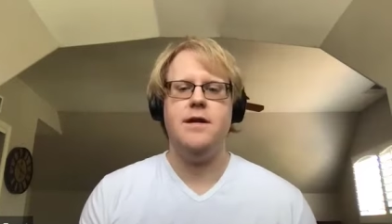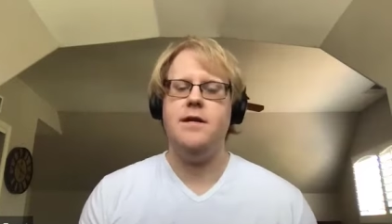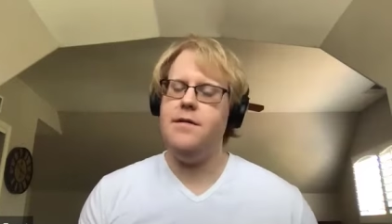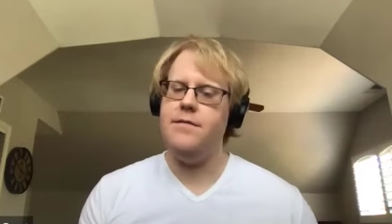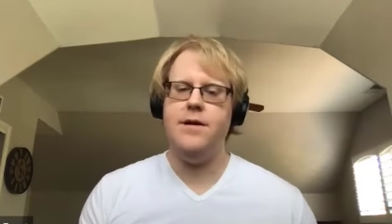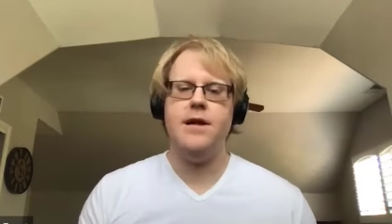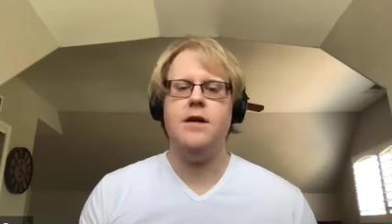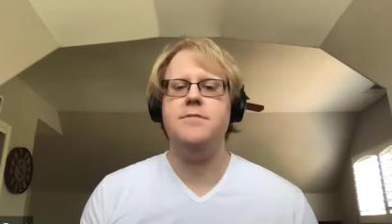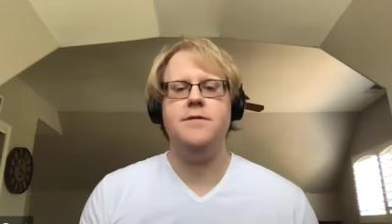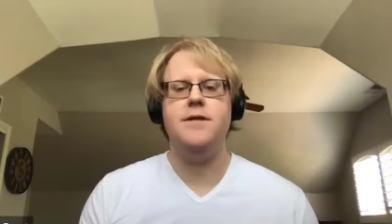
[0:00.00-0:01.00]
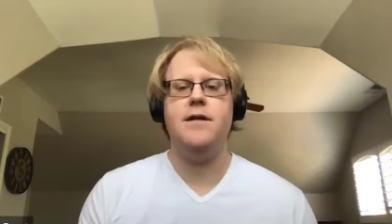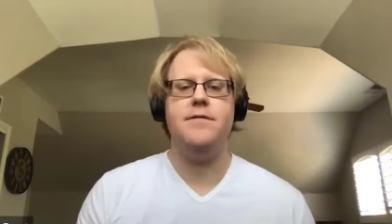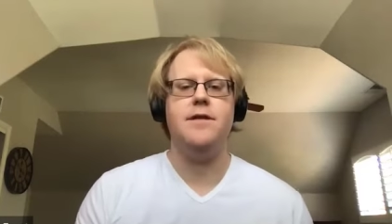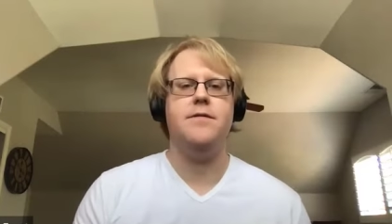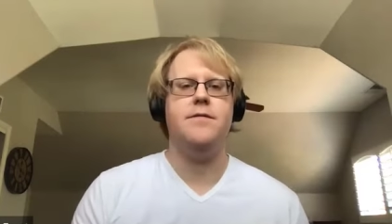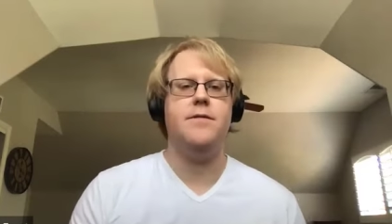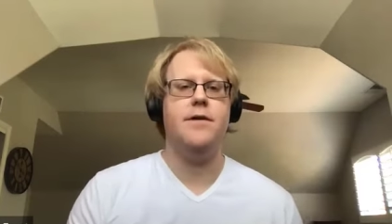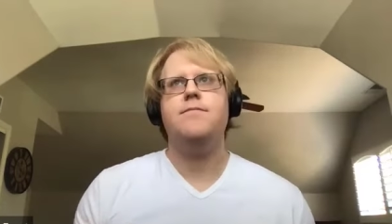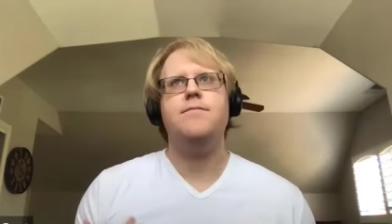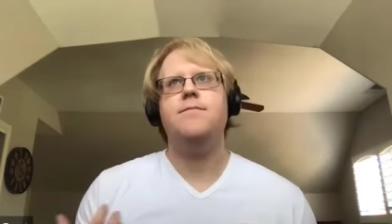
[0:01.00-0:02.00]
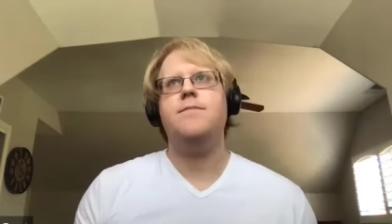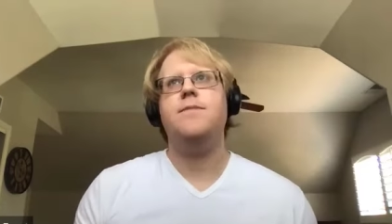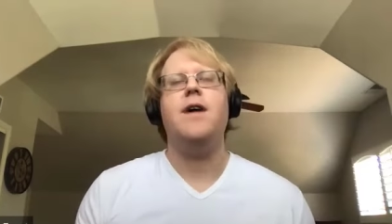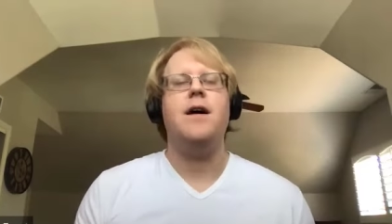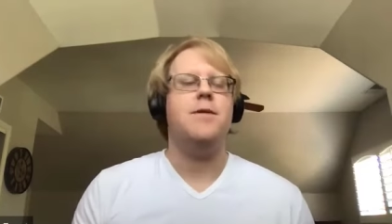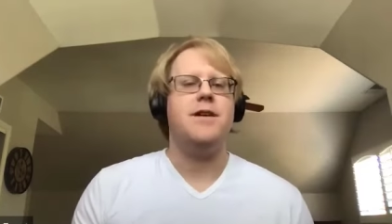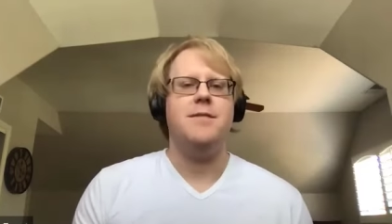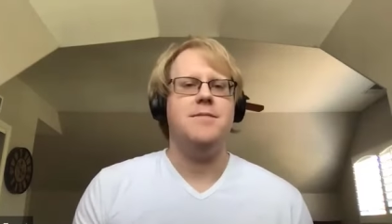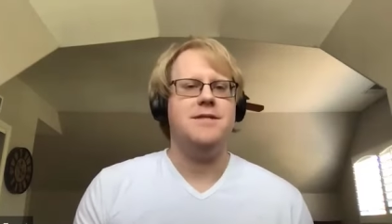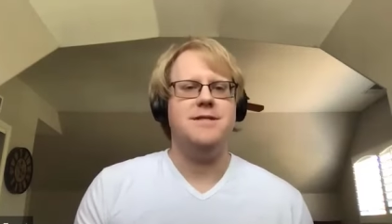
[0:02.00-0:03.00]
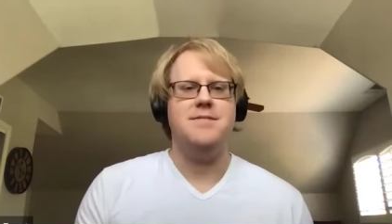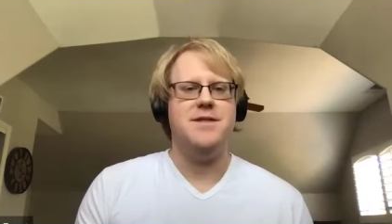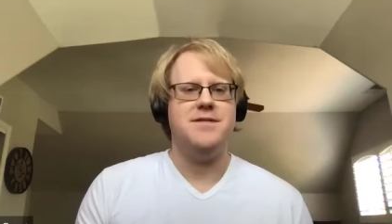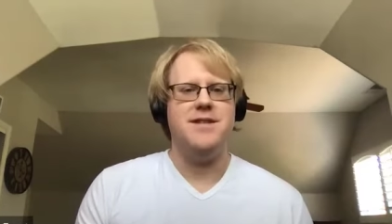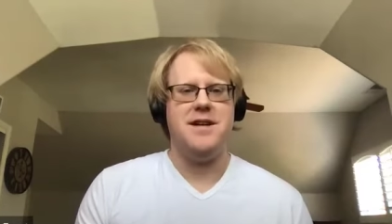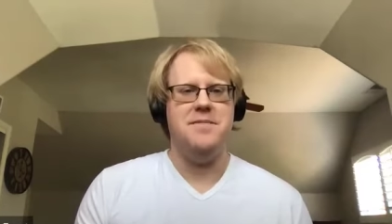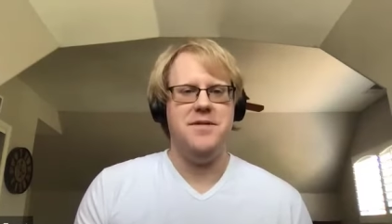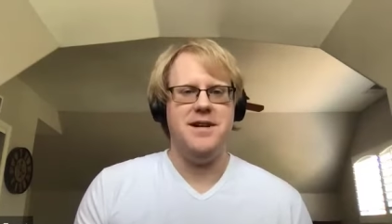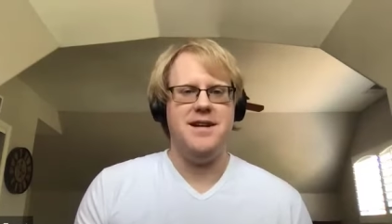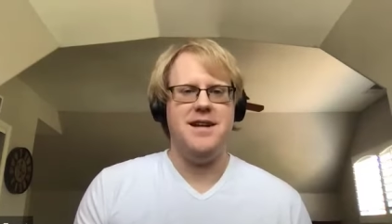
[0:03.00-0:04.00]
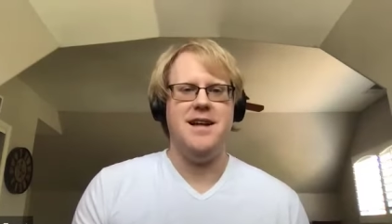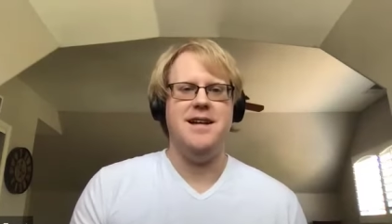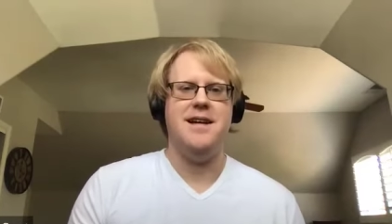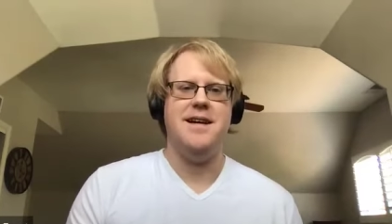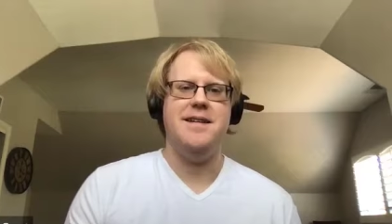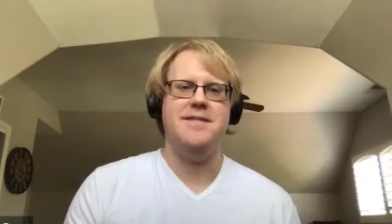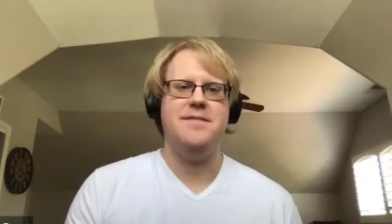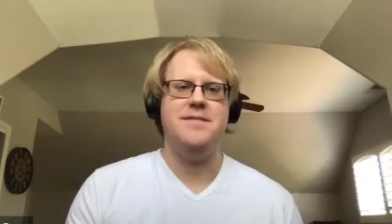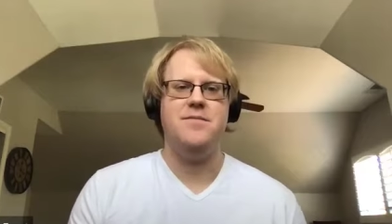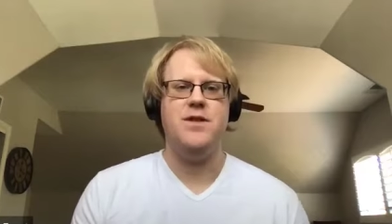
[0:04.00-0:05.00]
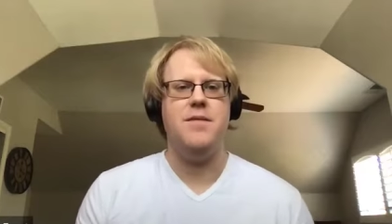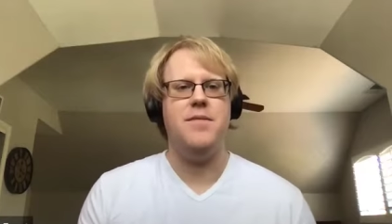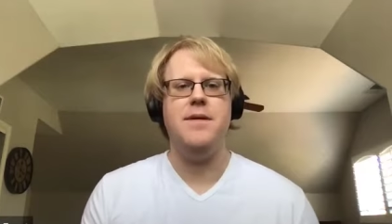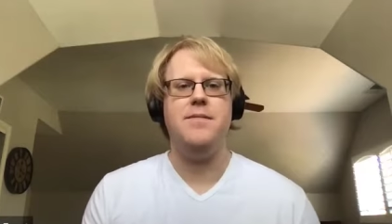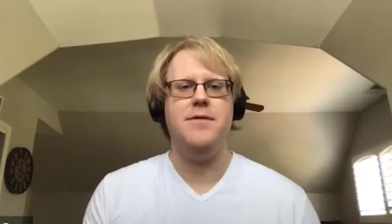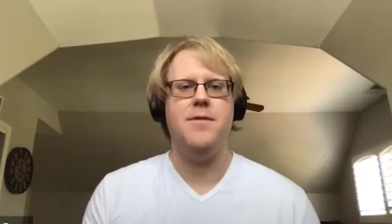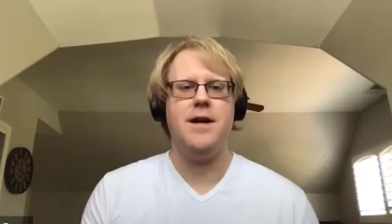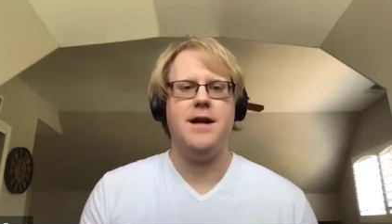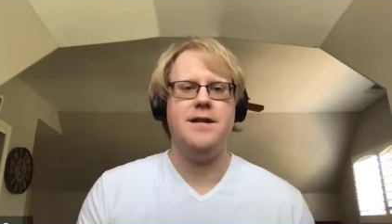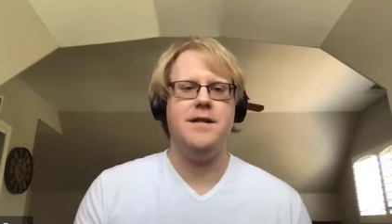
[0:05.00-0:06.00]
It, it really helps you get a feel for the vibe on campus is the best way I can put it, and uh, what type of people you want to get to